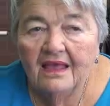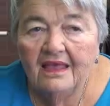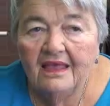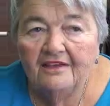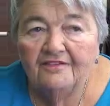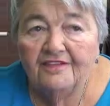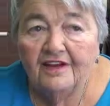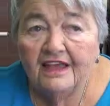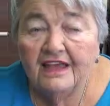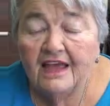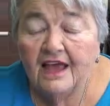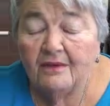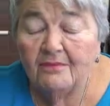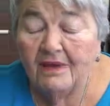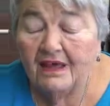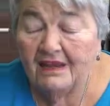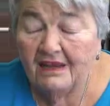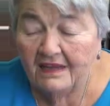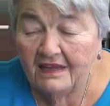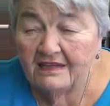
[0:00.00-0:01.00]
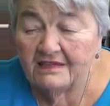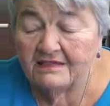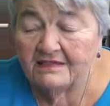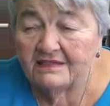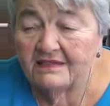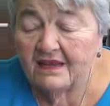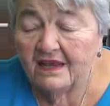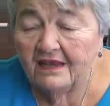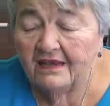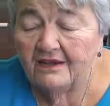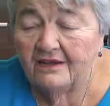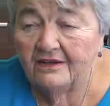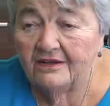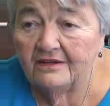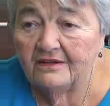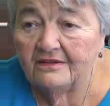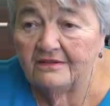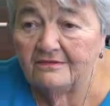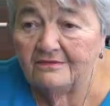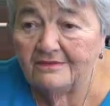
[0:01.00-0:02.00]
If I got my list, I could
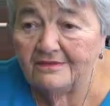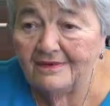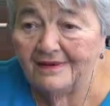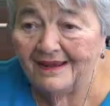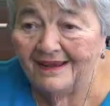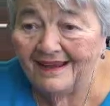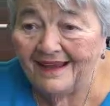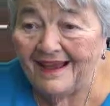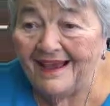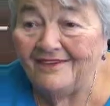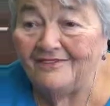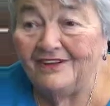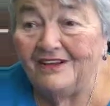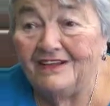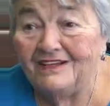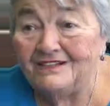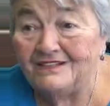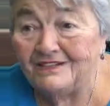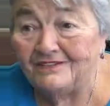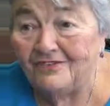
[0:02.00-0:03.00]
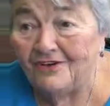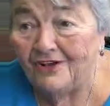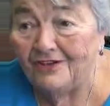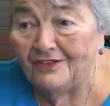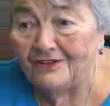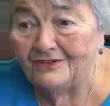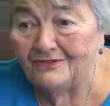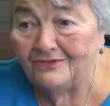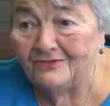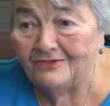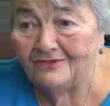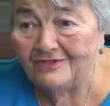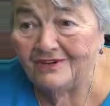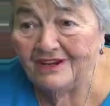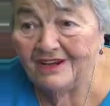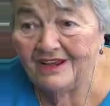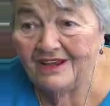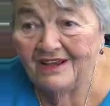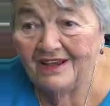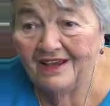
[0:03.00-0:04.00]
have a list of all the
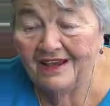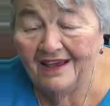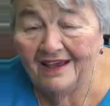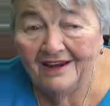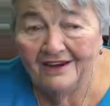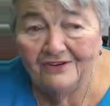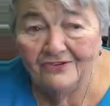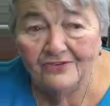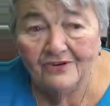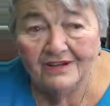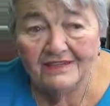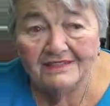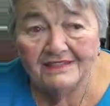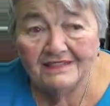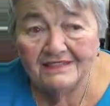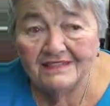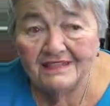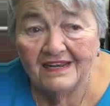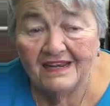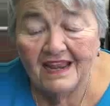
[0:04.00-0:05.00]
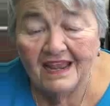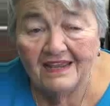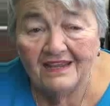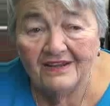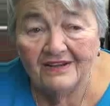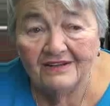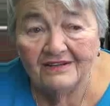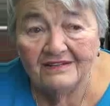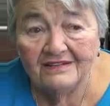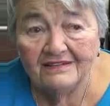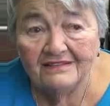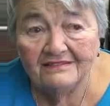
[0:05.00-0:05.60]
addresses, and I could